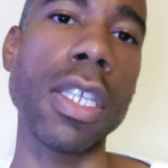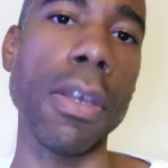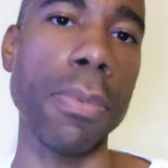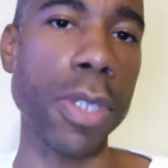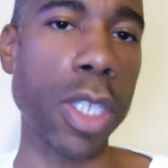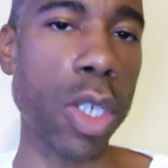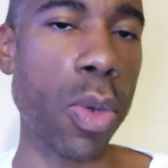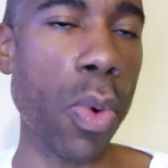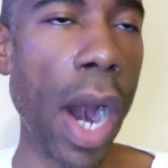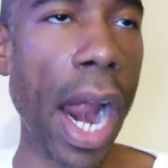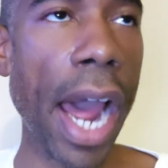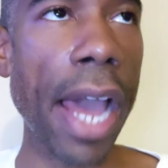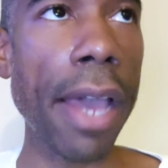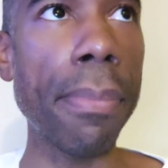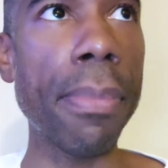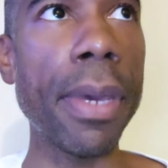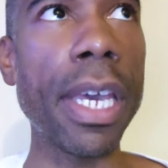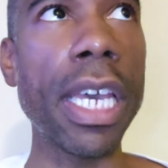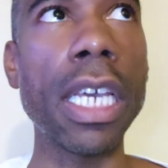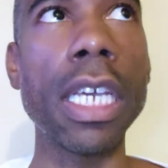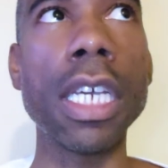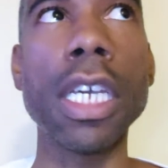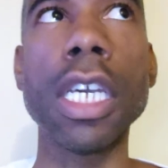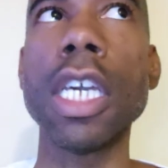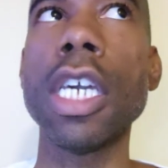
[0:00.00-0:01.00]

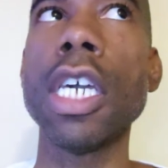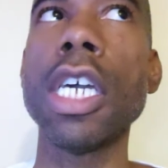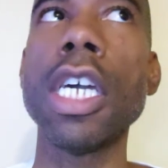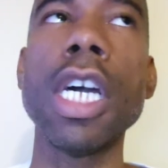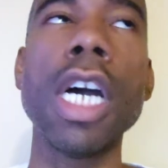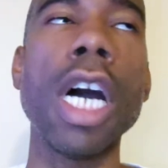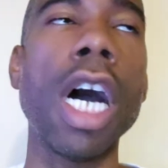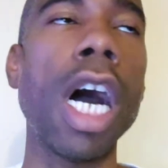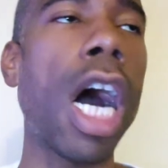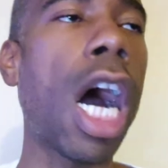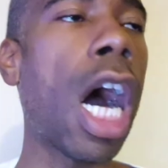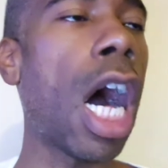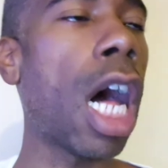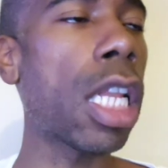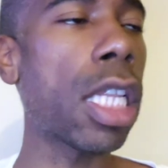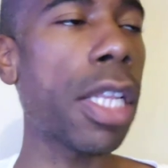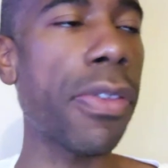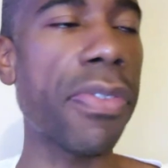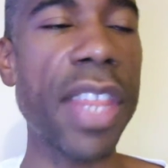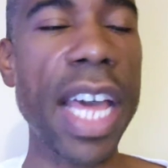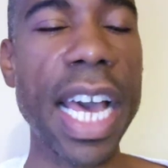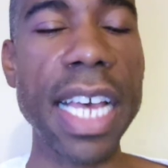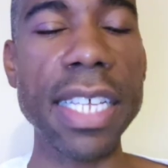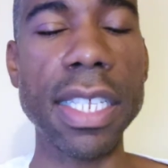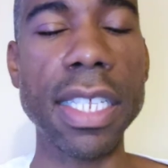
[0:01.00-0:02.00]
subscribing,
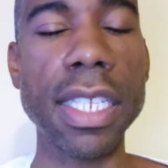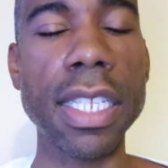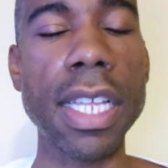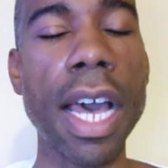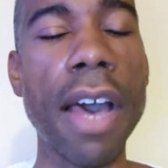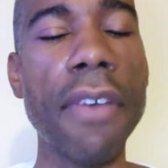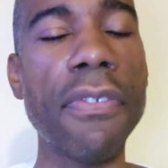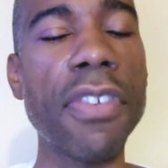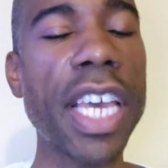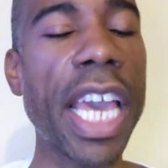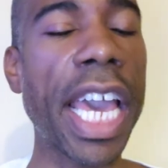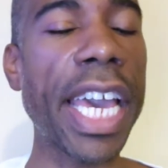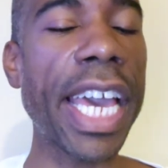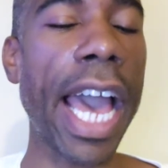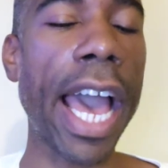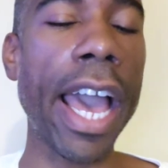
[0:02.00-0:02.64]
all of that stuff.